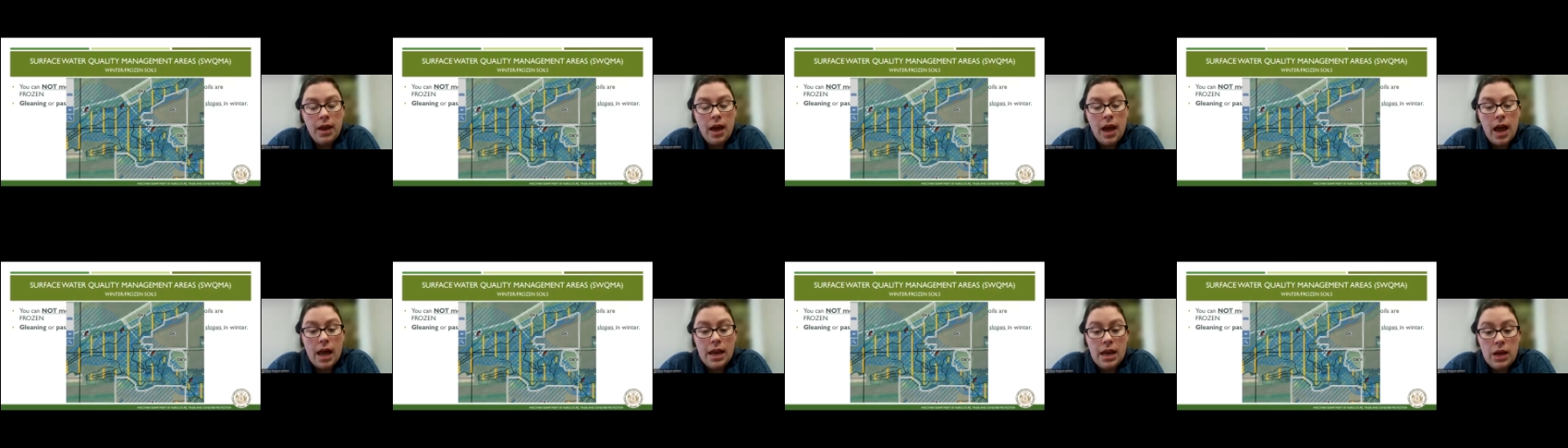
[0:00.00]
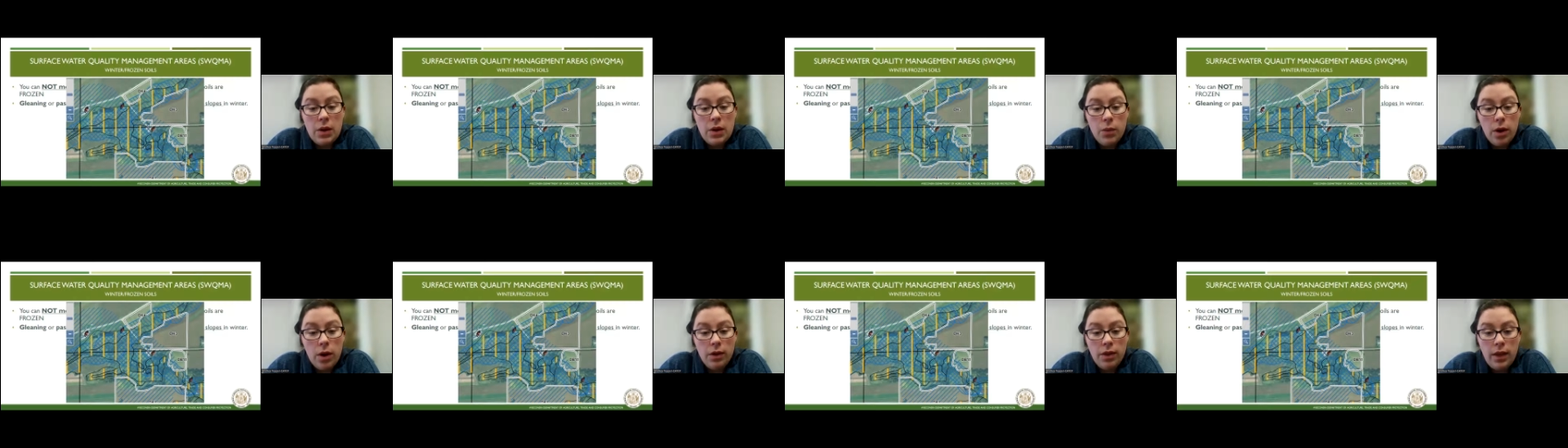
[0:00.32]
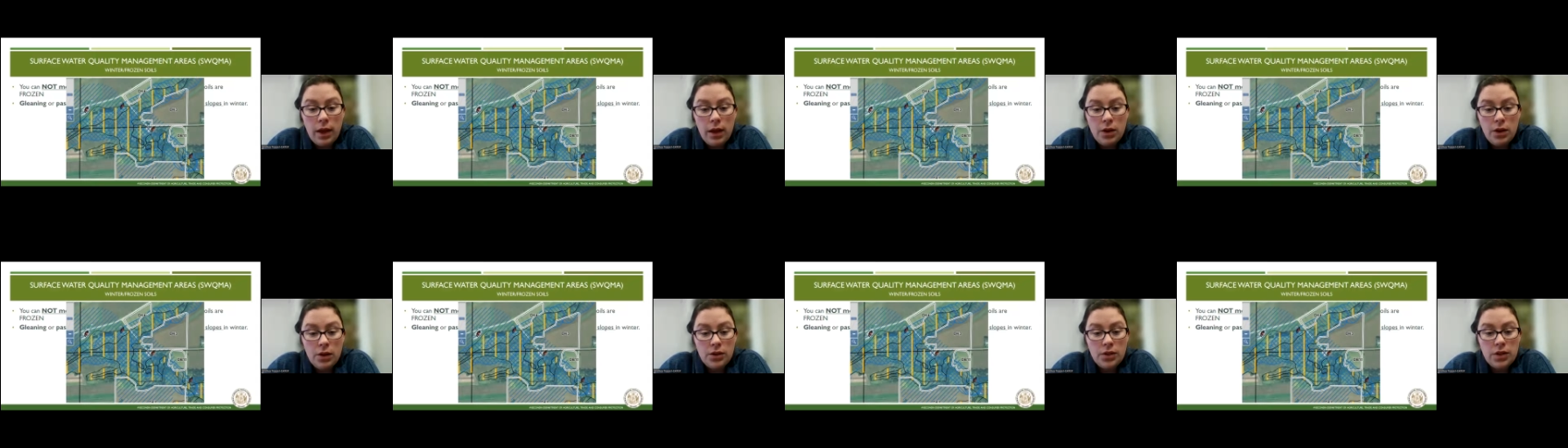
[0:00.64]
Anywhere
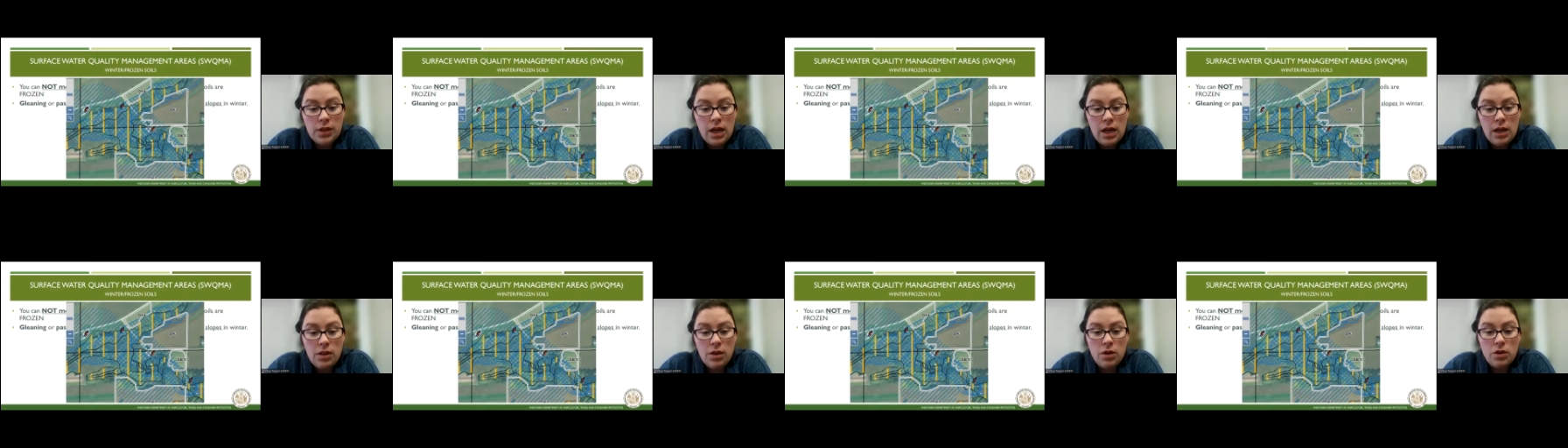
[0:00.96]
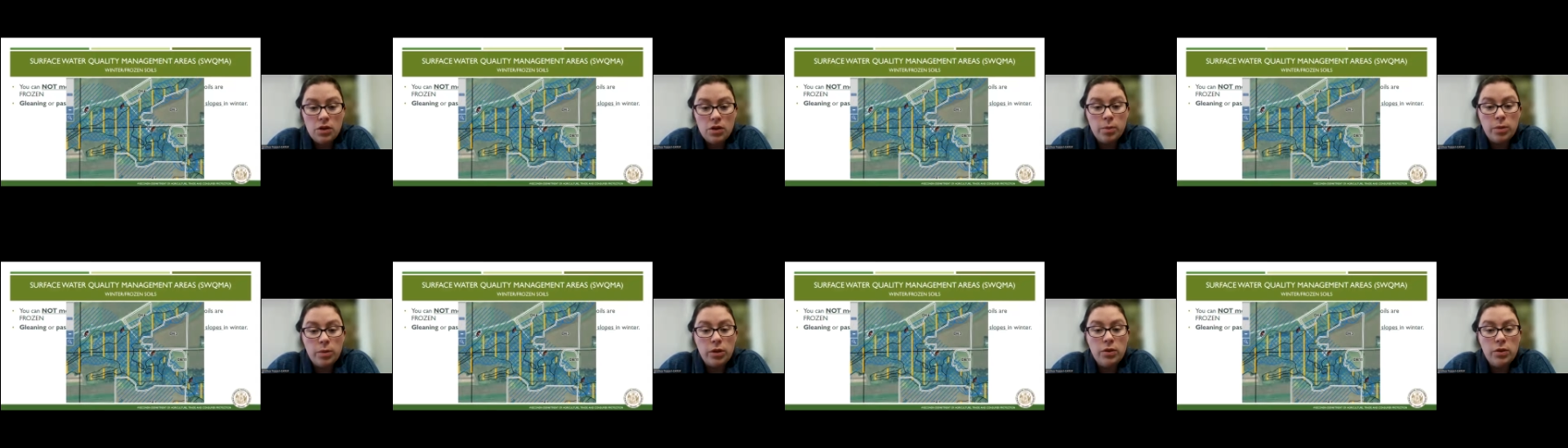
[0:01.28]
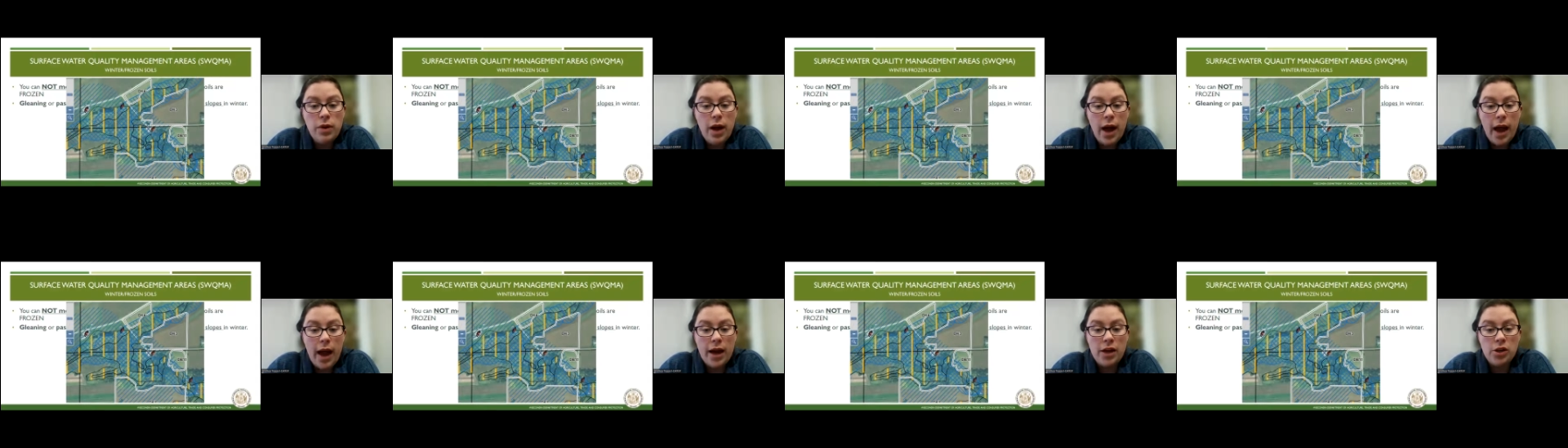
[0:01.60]
that you're seeing those blue
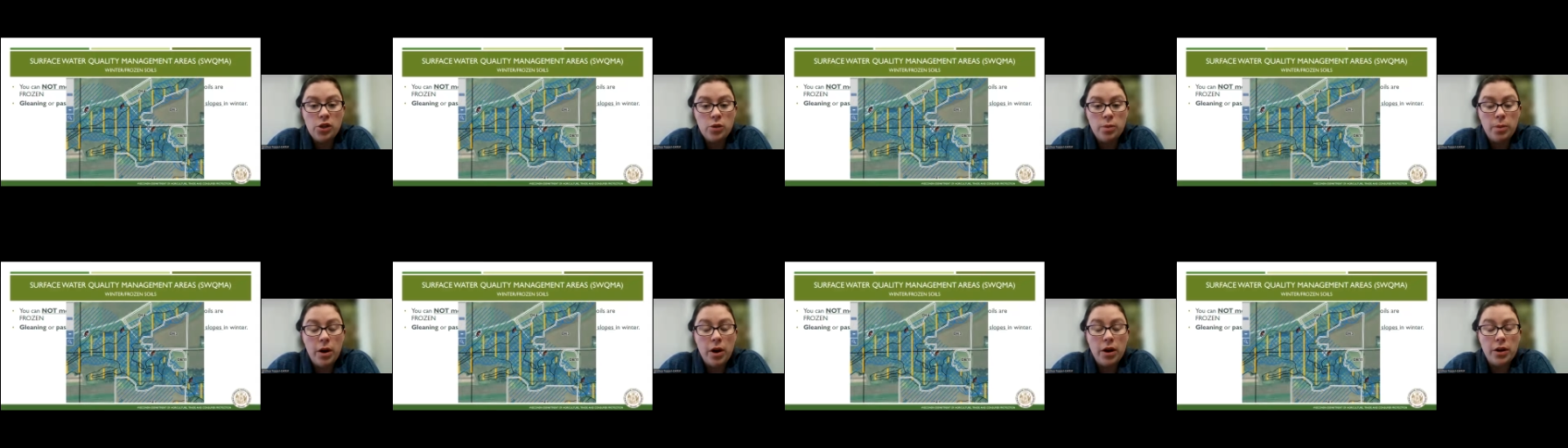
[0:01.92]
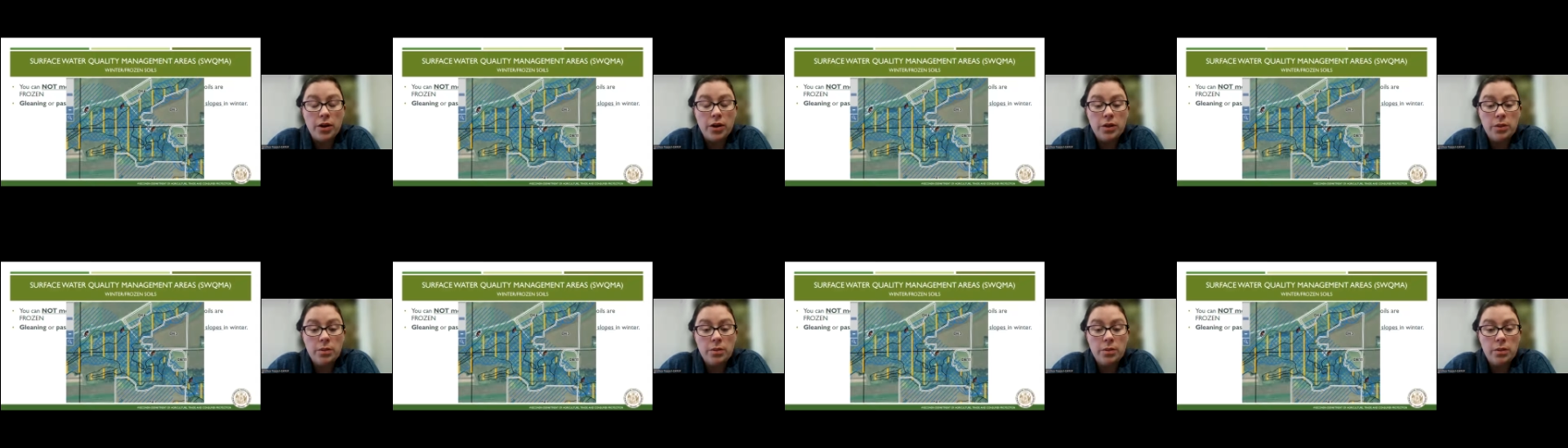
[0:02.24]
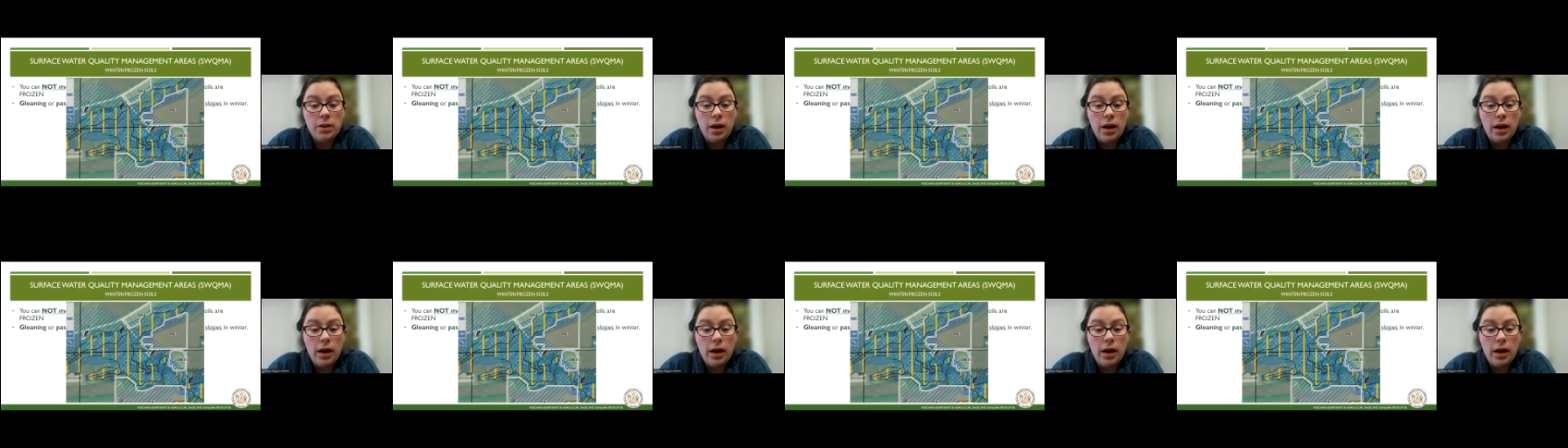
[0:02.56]
hash marks